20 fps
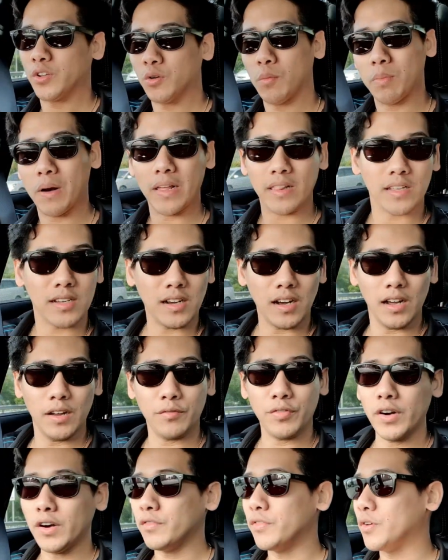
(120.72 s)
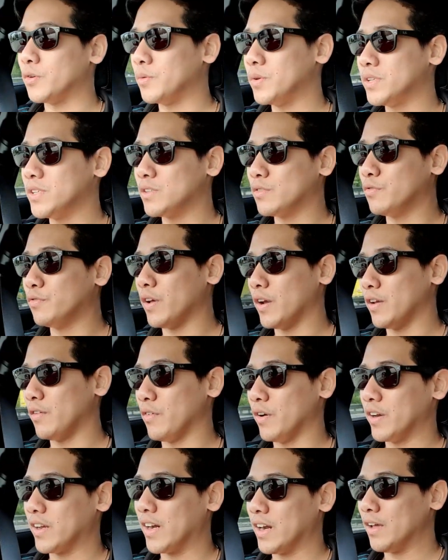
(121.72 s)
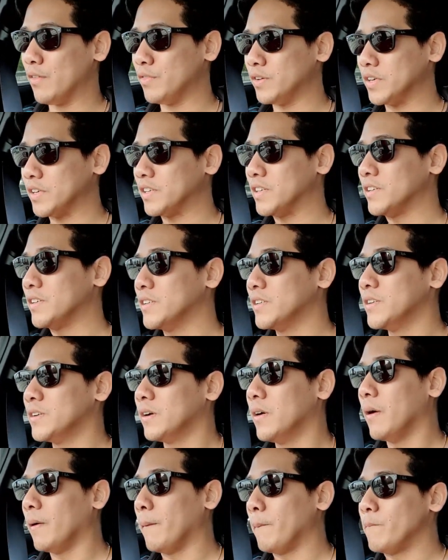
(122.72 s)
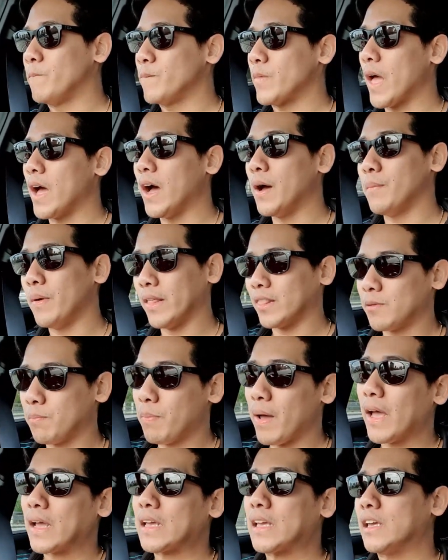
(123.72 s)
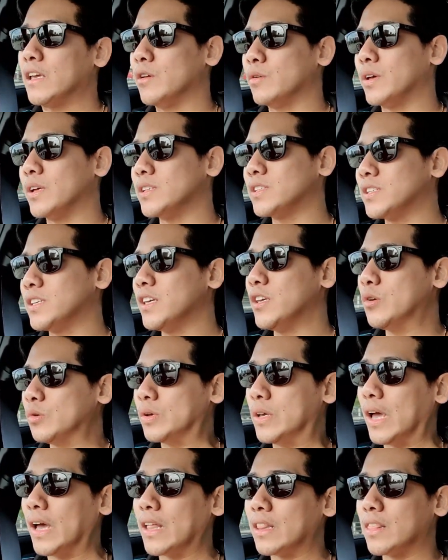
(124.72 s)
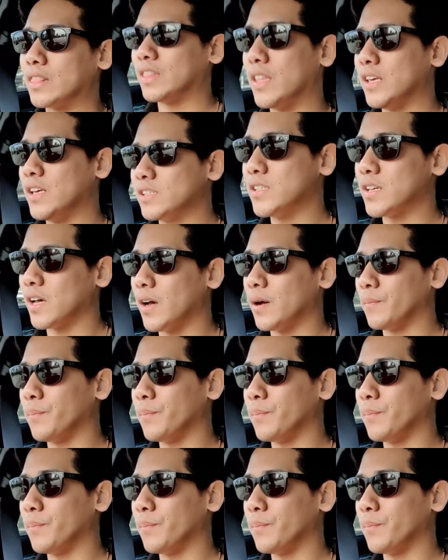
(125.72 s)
don't blind the car in front of you, which is very, very clever. At the back, you can see you get these